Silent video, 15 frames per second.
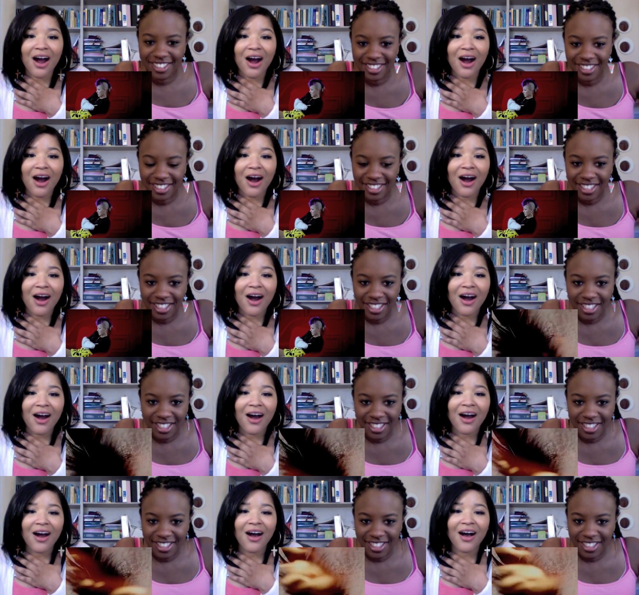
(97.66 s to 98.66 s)

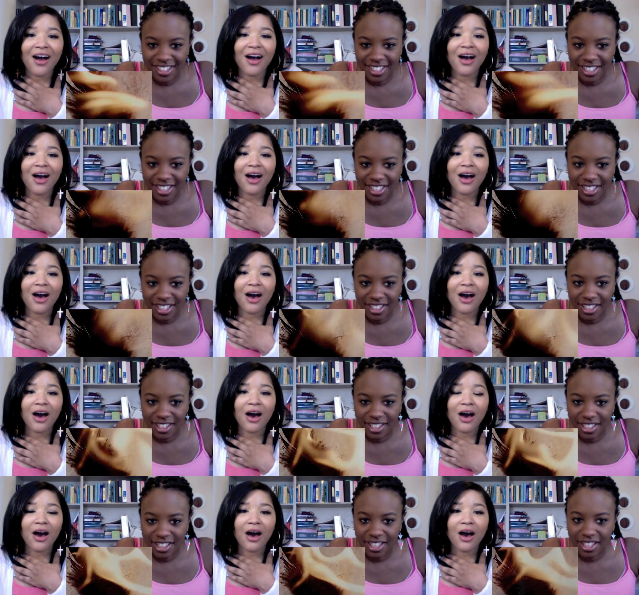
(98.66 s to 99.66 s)

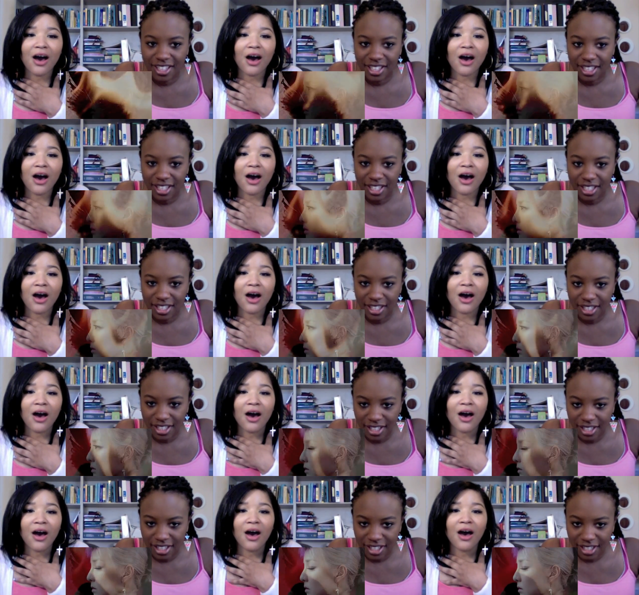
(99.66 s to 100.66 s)

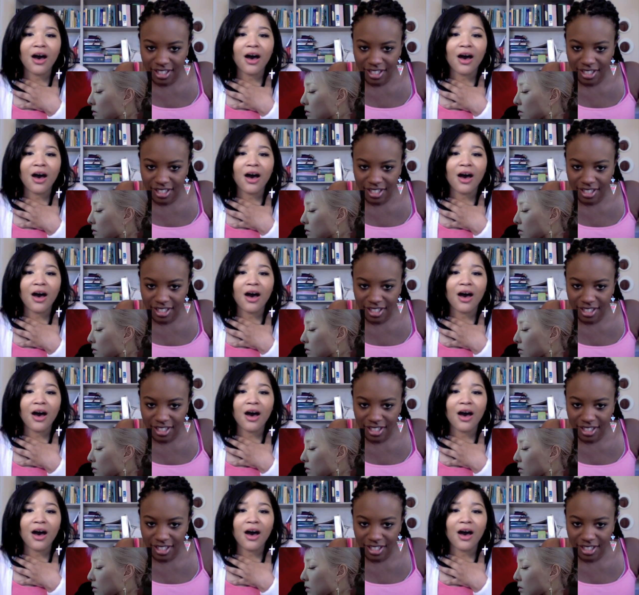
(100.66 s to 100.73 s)
(silence)